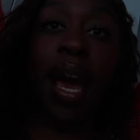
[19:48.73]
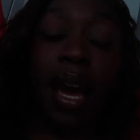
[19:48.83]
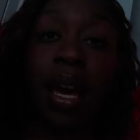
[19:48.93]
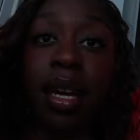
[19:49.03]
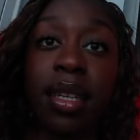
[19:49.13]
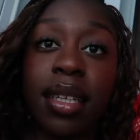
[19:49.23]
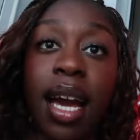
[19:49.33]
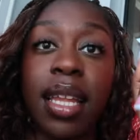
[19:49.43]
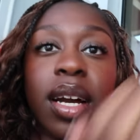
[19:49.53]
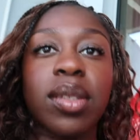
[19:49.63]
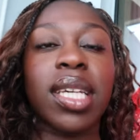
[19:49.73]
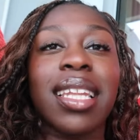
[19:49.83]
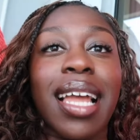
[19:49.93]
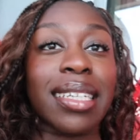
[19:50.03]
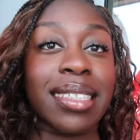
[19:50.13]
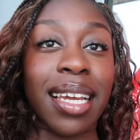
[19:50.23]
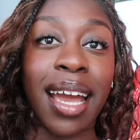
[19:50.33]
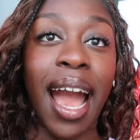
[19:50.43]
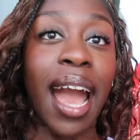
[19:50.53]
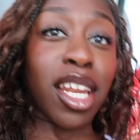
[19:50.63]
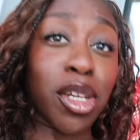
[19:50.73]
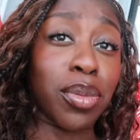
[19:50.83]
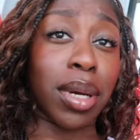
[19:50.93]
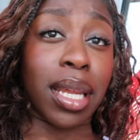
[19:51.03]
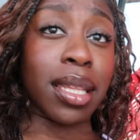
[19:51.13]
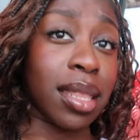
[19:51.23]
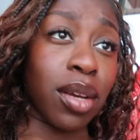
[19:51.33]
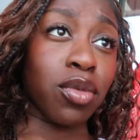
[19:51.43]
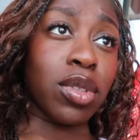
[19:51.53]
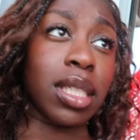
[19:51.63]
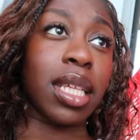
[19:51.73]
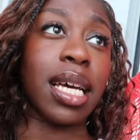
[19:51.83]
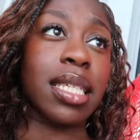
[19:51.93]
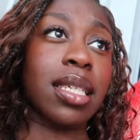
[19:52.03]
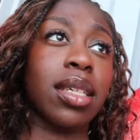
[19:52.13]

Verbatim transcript: and yeah like i was saying last night i didn't do anything really last